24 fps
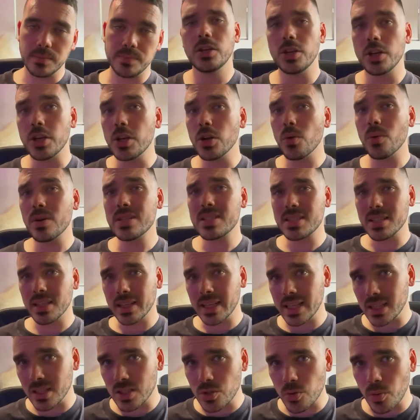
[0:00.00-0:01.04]
You can always
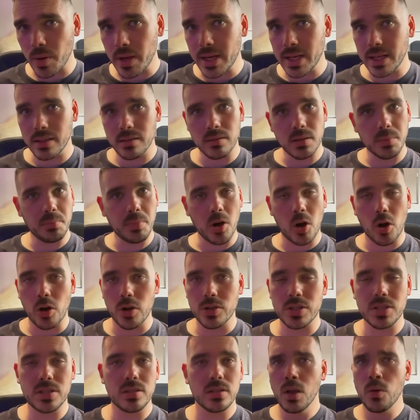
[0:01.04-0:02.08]
delete the tweet, the
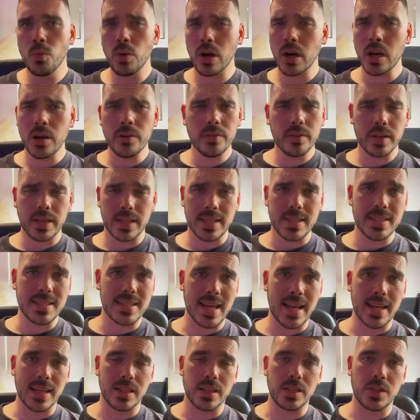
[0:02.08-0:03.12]
post, wherever it is
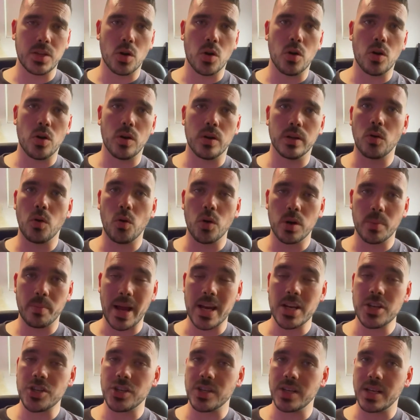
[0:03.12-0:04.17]
that your
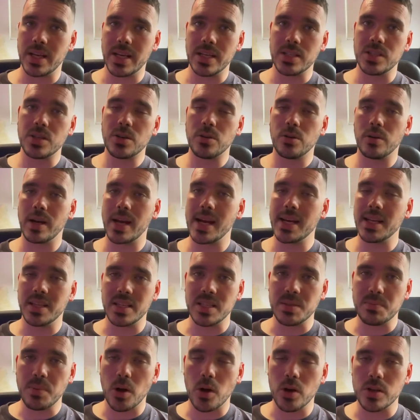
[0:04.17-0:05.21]
automation is creating
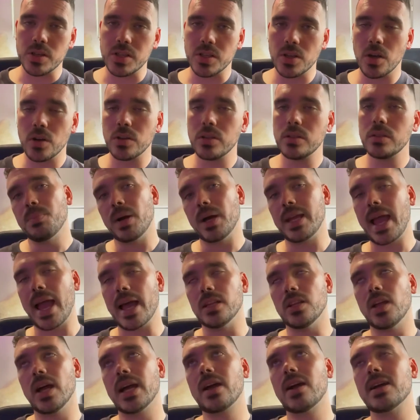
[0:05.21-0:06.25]
these posts on. But yeah,
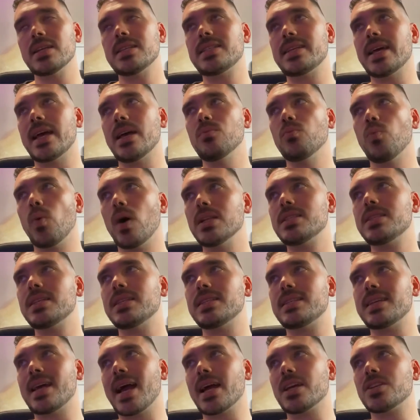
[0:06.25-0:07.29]
like I said, once
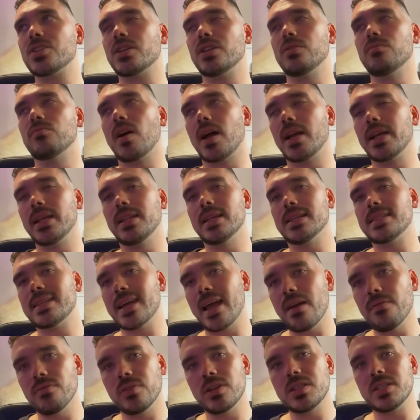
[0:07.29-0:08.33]
it's actually running this
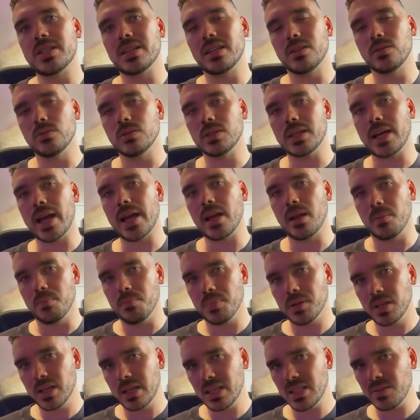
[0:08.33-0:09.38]
every single day,
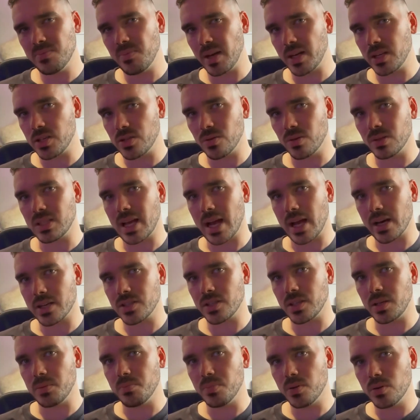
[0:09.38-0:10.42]
please make sure to
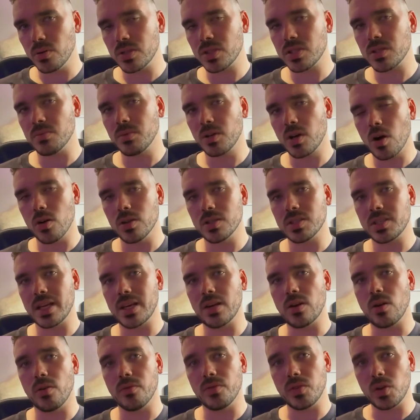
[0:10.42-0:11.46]
actually put some content
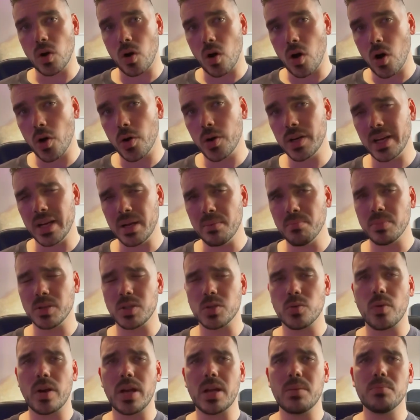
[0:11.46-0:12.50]
of your own in
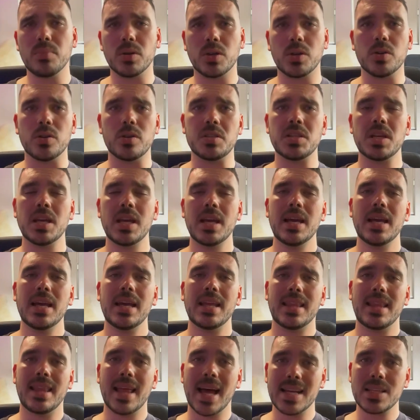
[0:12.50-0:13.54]
between because
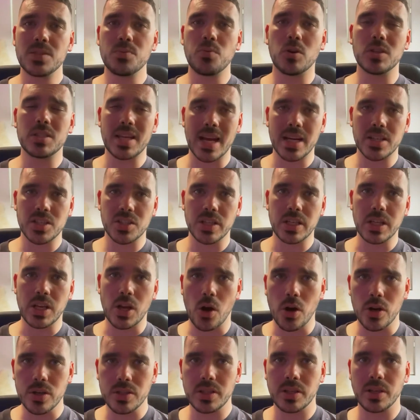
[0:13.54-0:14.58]
that's what's actually
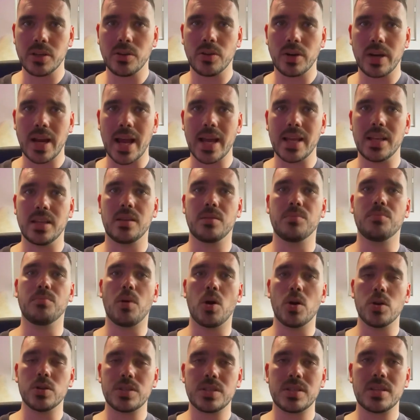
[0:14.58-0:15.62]
going to create the
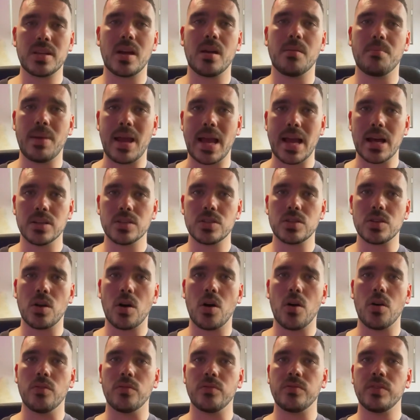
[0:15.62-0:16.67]
most amount
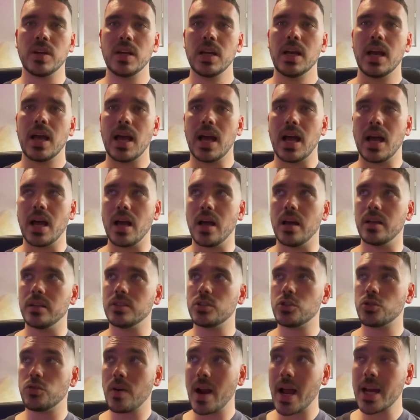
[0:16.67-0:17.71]
of uh,
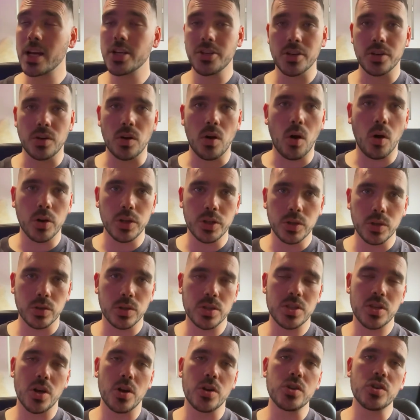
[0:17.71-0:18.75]
traction on your
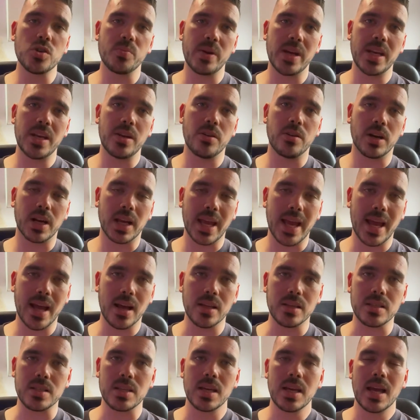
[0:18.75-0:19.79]
social media
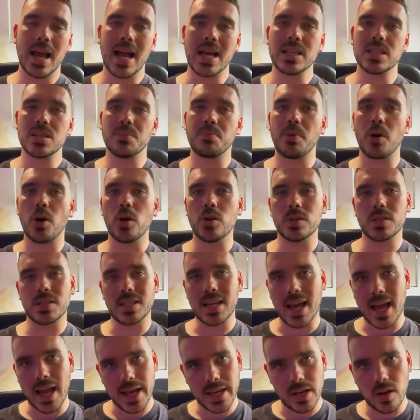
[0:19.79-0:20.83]
accounts as opposed to
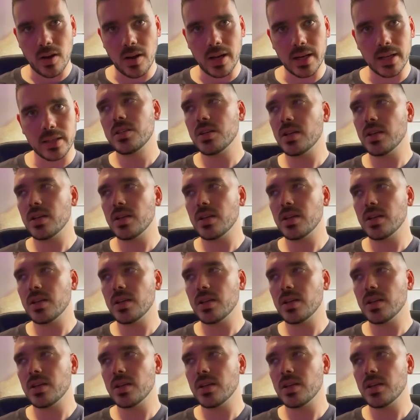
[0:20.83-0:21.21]
AI.